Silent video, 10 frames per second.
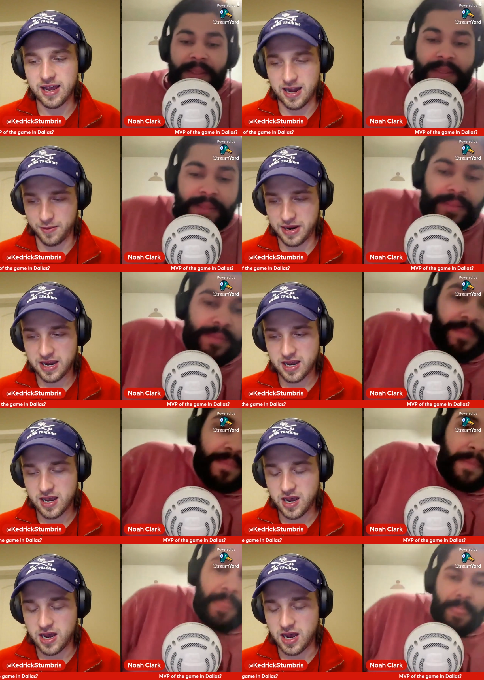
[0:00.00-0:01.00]
Speaker 1: anyway,
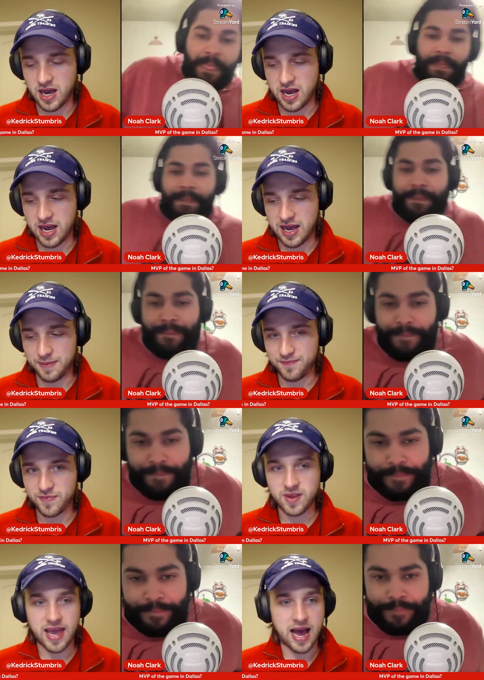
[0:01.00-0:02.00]

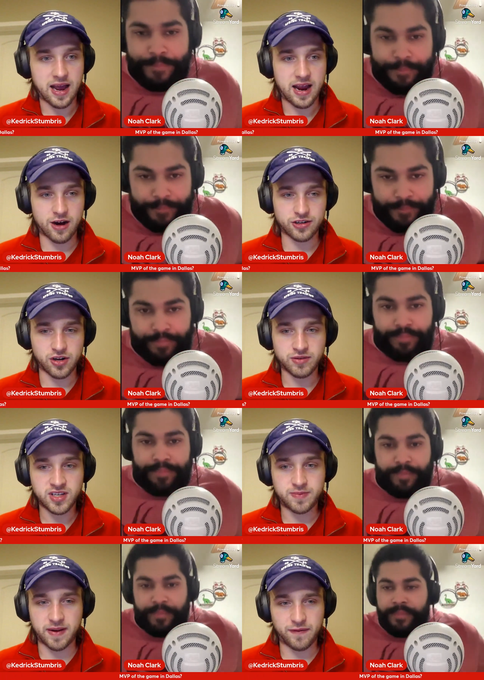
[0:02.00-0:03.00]
um, yeah, Aaron
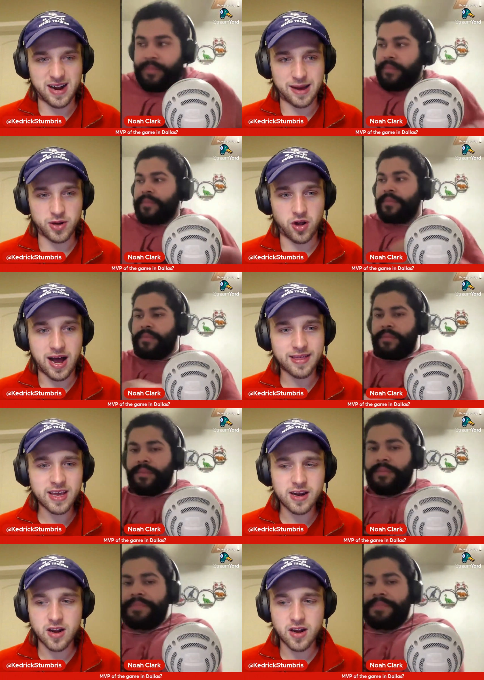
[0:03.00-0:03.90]
Jones has been phenomenal. I think